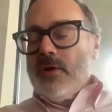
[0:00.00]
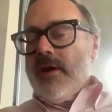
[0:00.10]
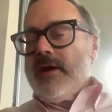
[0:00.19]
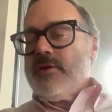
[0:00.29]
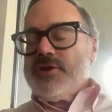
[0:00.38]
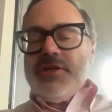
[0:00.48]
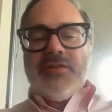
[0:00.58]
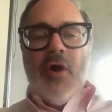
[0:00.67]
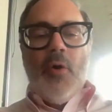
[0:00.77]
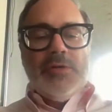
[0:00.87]
energy
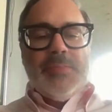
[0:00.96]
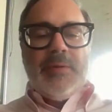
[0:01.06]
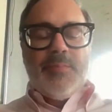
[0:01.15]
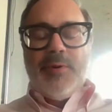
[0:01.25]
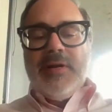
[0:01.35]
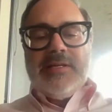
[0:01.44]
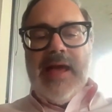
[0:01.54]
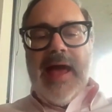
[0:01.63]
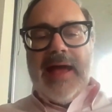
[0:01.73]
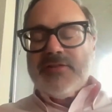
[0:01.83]
has always been pretty
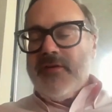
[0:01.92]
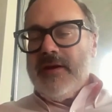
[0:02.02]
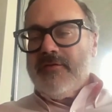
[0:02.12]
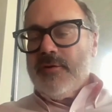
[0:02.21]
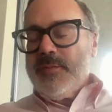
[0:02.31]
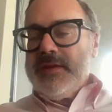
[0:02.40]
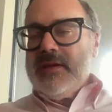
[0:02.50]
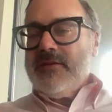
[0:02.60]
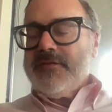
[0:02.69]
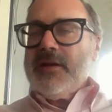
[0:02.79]
tax favored, but the
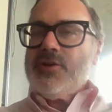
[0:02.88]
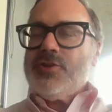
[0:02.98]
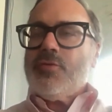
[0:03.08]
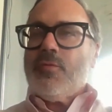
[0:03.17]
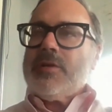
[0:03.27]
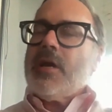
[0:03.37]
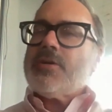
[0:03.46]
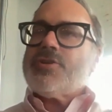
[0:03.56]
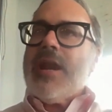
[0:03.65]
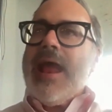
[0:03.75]
Inflation
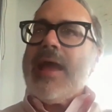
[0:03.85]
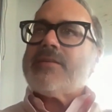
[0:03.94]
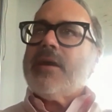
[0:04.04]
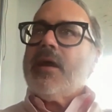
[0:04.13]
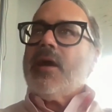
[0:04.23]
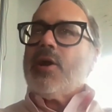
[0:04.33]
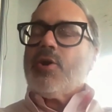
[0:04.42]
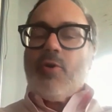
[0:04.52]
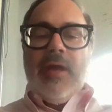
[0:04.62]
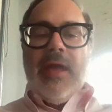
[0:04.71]
Reduction Act
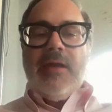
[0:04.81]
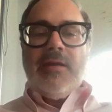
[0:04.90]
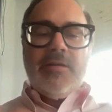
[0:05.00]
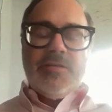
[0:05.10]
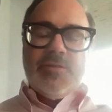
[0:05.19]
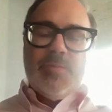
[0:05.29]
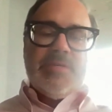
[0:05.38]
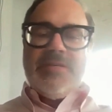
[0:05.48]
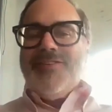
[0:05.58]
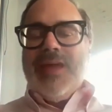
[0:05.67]
created a
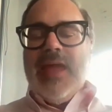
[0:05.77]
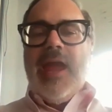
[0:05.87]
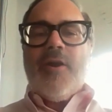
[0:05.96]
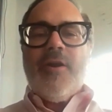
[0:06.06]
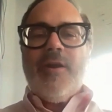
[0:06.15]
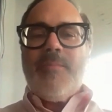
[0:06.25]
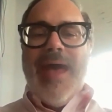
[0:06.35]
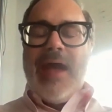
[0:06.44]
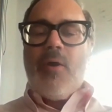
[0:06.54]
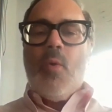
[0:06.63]
specific
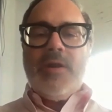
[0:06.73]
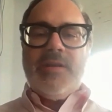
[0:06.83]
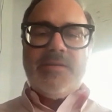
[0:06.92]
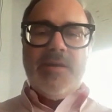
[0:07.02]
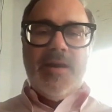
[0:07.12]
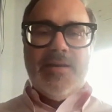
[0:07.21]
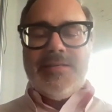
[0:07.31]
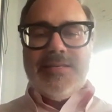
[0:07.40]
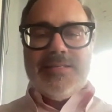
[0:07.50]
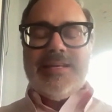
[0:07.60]
carryback. What it does
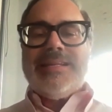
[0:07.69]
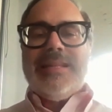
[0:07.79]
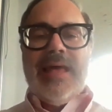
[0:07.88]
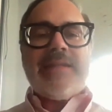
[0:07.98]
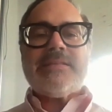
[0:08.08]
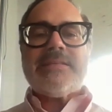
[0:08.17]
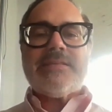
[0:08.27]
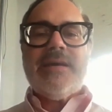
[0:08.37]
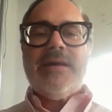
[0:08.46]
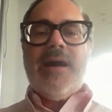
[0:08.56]
is it lets
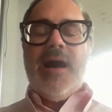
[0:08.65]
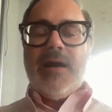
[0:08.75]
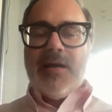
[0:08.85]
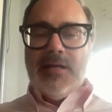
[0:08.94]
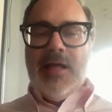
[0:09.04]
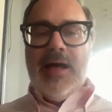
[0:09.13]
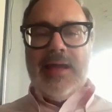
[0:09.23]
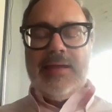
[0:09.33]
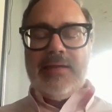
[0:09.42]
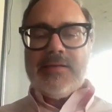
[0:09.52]
a
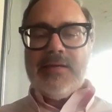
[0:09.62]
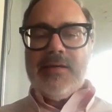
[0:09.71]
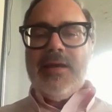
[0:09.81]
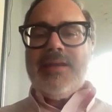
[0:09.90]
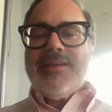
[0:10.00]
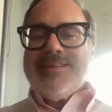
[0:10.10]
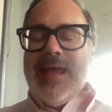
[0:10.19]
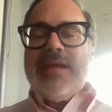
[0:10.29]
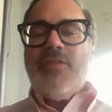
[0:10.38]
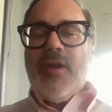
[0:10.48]
client
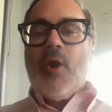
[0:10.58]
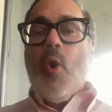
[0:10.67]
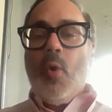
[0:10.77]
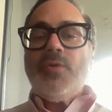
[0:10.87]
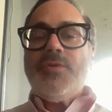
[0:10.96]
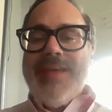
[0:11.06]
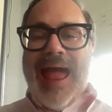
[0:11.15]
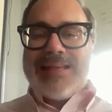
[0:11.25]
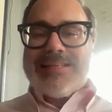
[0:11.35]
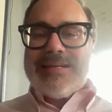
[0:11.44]
take their old
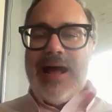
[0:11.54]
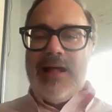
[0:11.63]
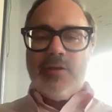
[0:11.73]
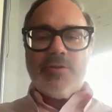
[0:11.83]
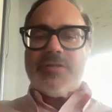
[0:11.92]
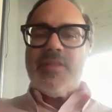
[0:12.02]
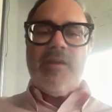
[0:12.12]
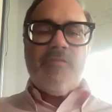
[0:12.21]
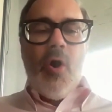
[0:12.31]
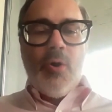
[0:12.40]
tax dollars that
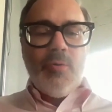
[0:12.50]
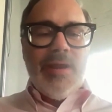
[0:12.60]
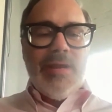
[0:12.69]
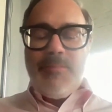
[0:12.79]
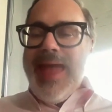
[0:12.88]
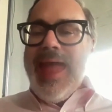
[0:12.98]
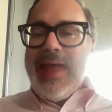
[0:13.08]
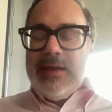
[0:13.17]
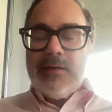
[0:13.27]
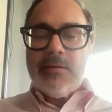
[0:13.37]
they've already
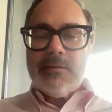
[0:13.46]
paid,